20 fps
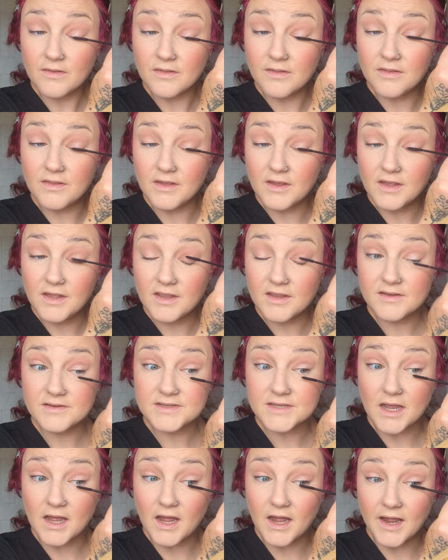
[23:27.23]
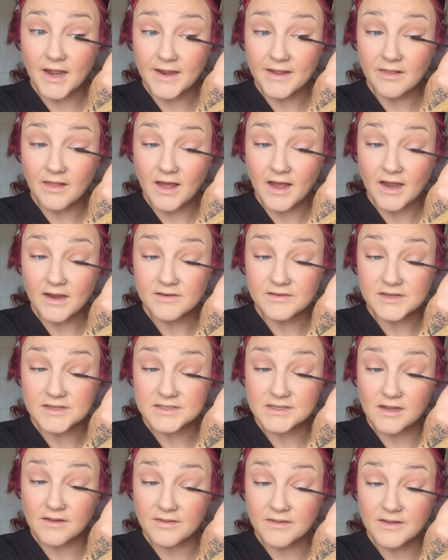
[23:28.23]
These
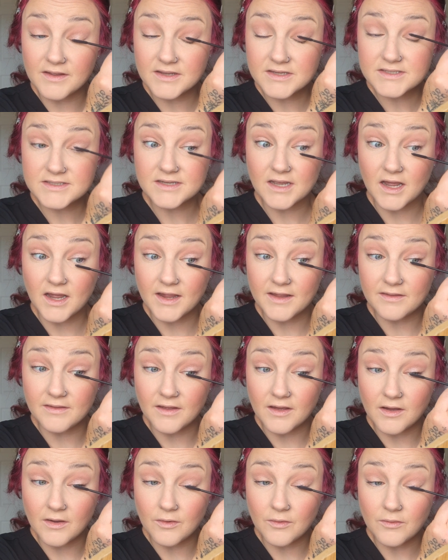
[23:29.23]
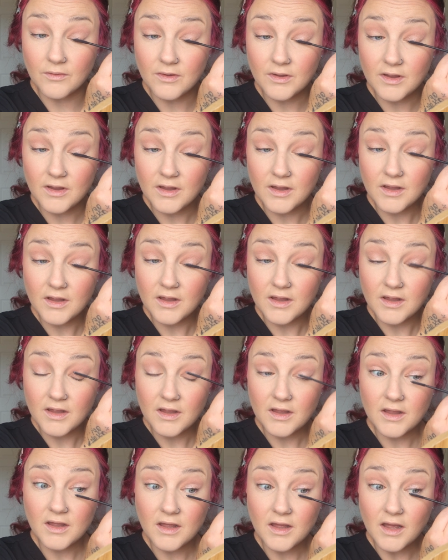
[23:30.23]
eyelashes on this side, though,
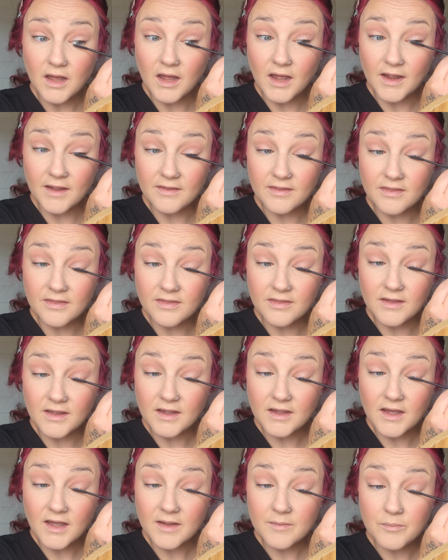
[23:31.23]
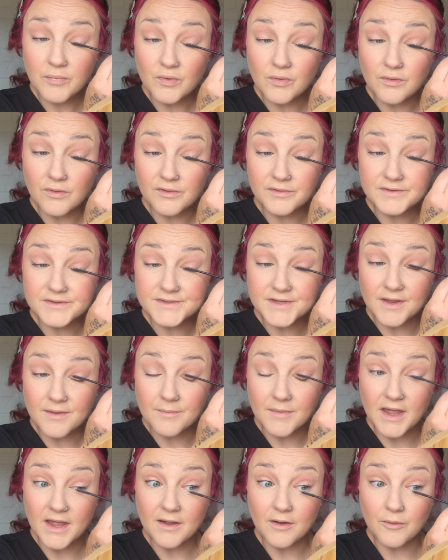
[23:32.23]
I think I pulled
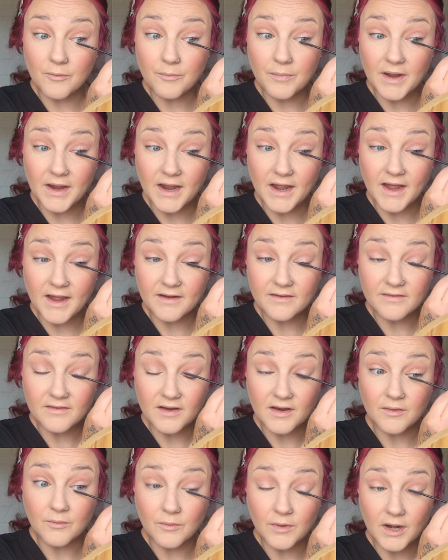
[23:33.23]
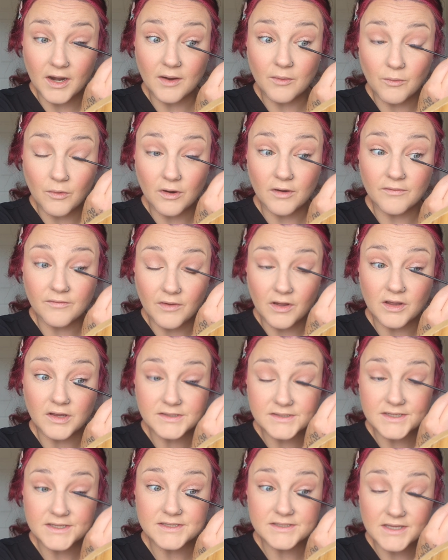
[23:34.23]
some out by accident when I wore
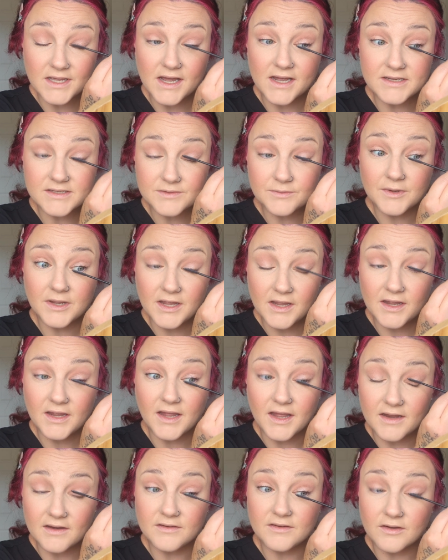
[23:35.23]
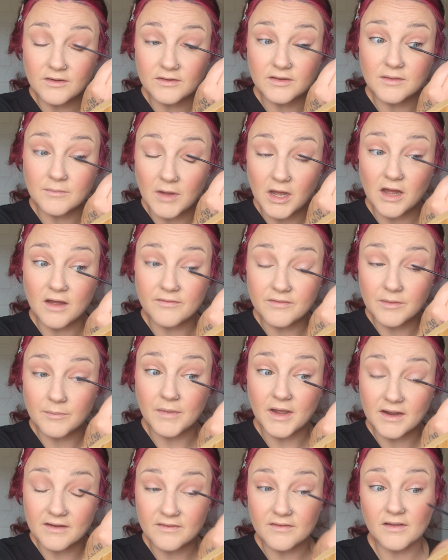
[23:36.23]
falsies last week and took them off
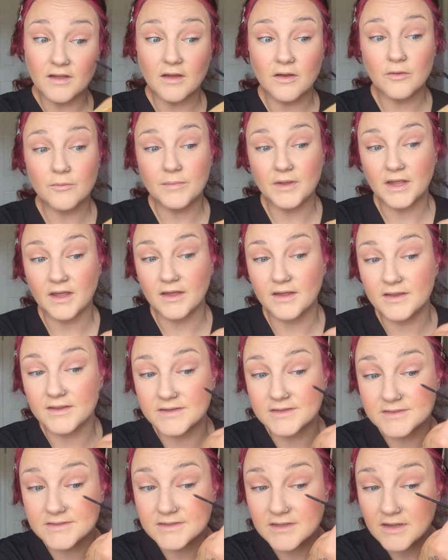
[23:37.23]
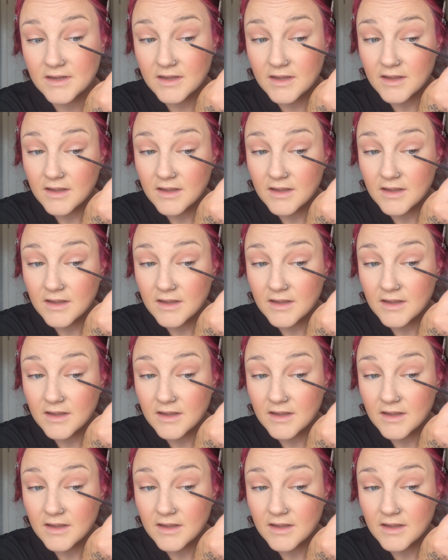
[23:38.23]
in Mexico because,